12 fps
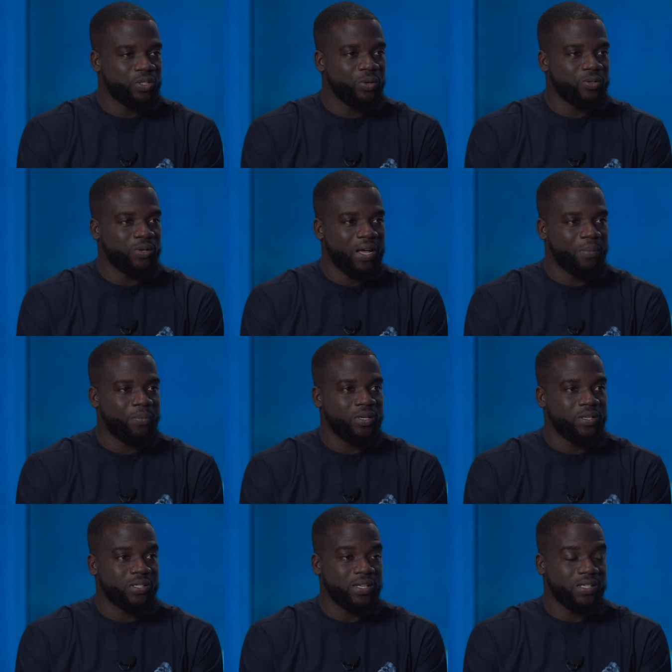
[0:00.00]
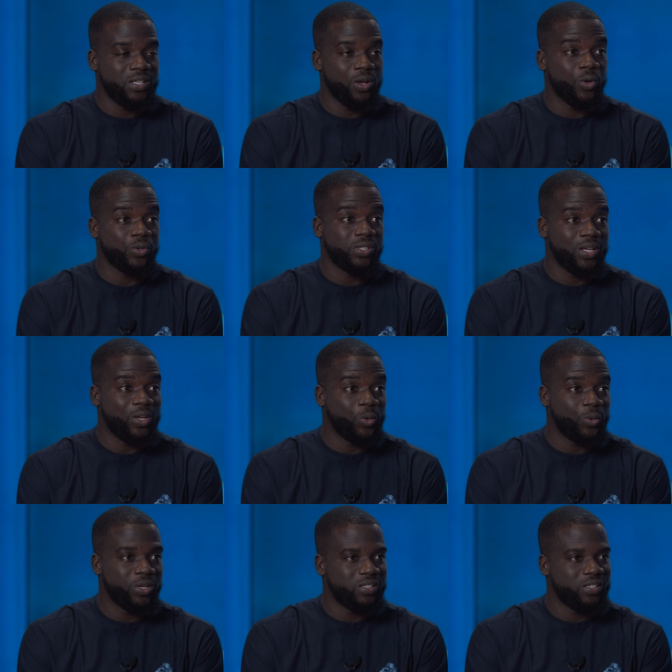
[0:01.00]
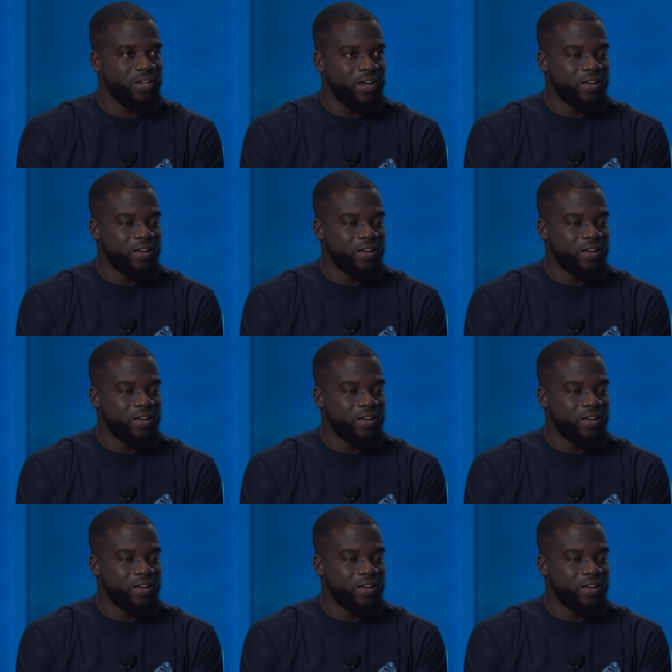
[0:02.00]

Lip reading: is going to happen is I see all stakeholders